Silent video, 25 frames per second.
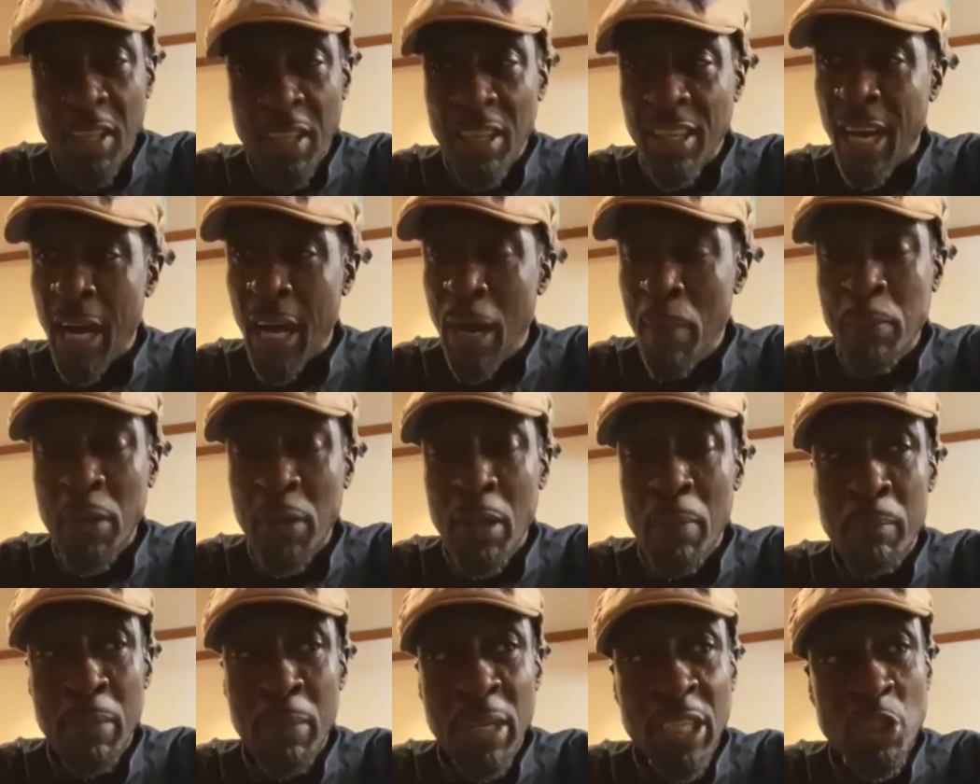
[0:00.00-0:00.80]

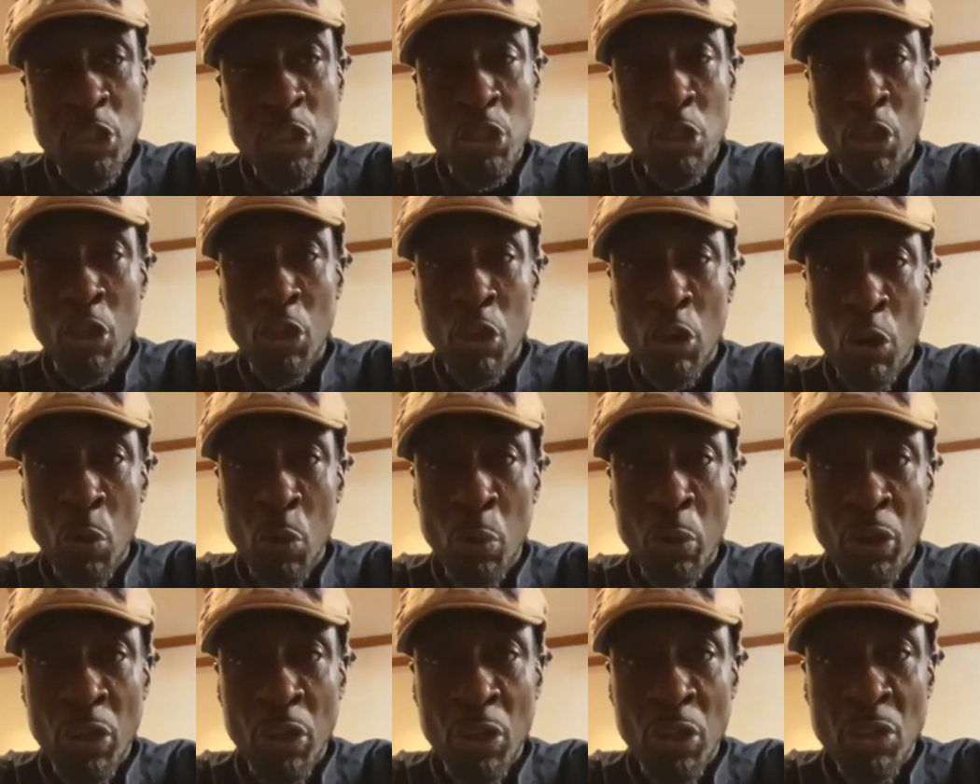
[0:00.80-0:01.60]
Compliment your
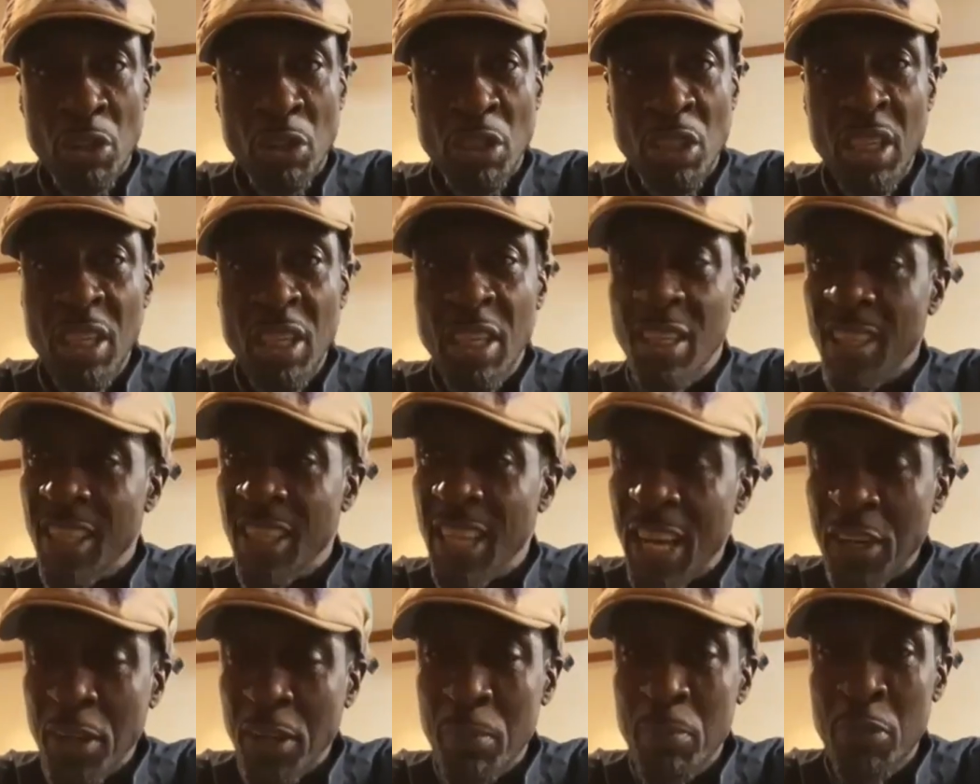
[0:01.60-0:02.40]
coworkers.
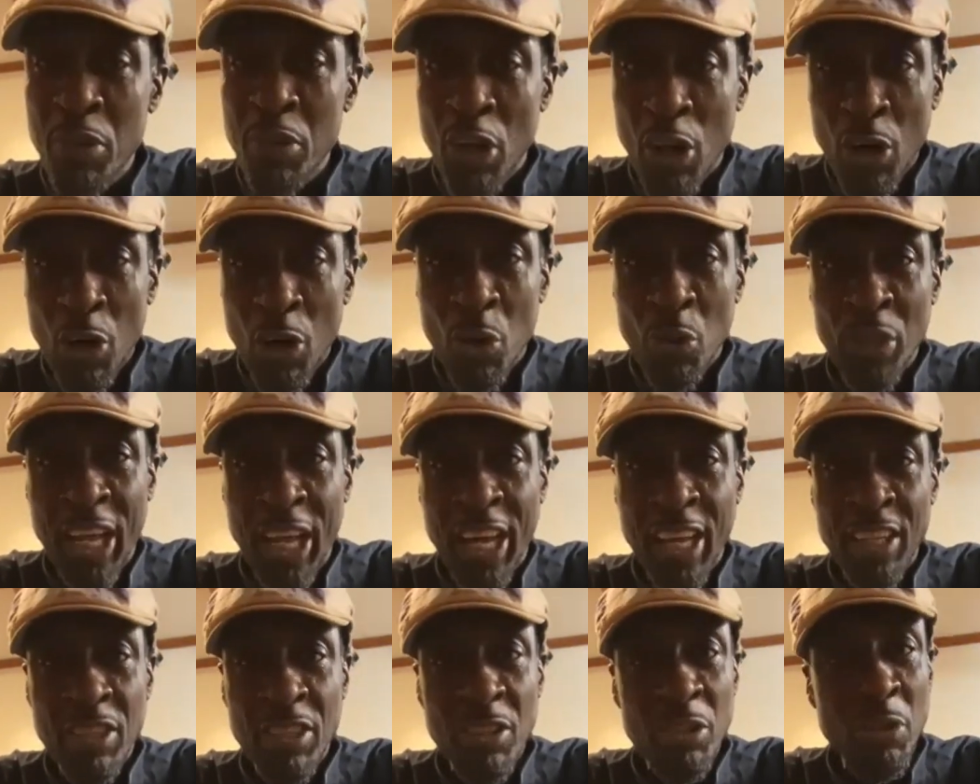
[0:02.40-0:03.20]
Let them know
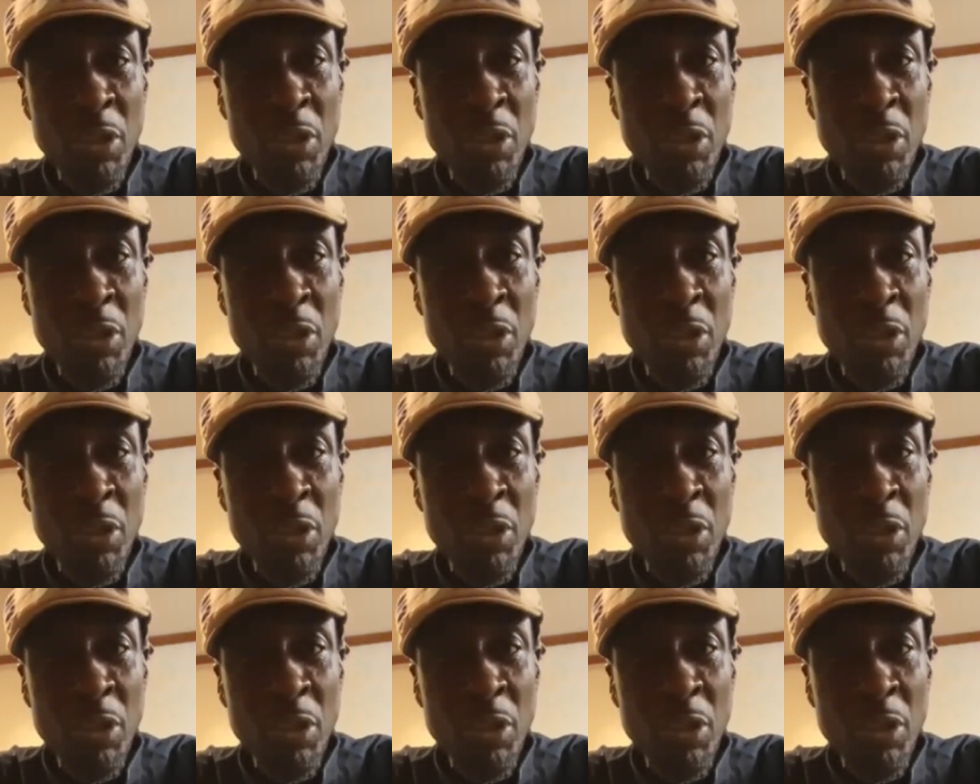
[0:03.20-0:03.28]
that,